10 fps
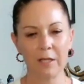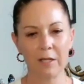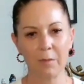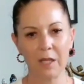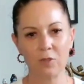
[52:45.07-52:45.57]

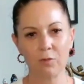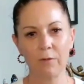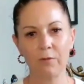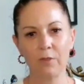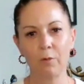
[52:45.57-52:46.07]
and it may
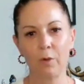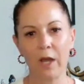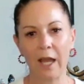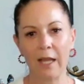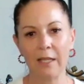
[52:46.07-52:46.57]
drift
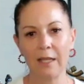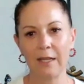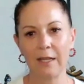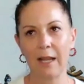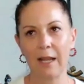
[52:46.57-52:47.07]
away
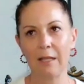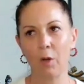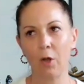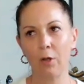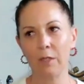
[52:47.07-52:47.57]
at any
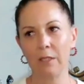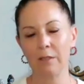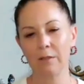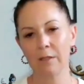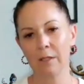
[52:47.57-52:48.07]
moment.